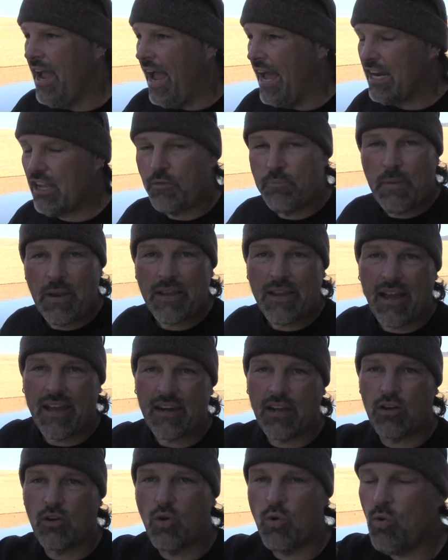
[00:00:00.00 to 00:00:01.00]
And it's been
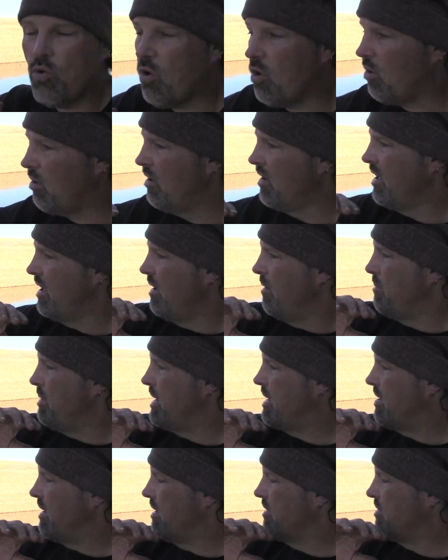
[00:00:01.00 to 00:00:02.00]
kind of cool
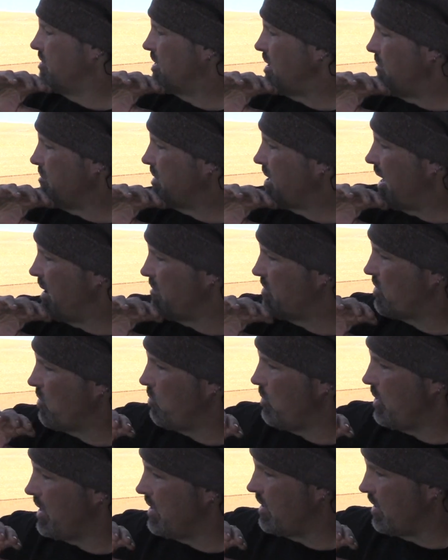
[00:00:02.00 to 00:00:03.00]
because sometimes the
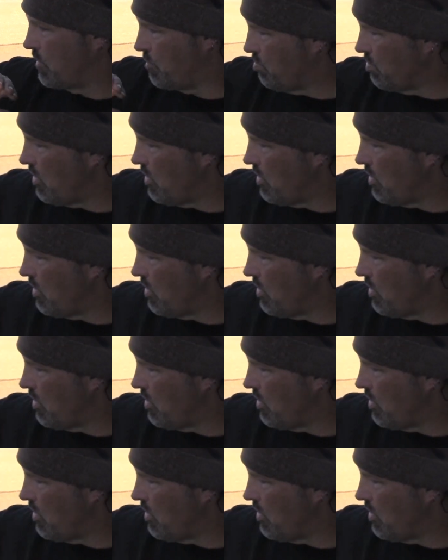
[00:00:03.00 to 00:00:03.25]
wind is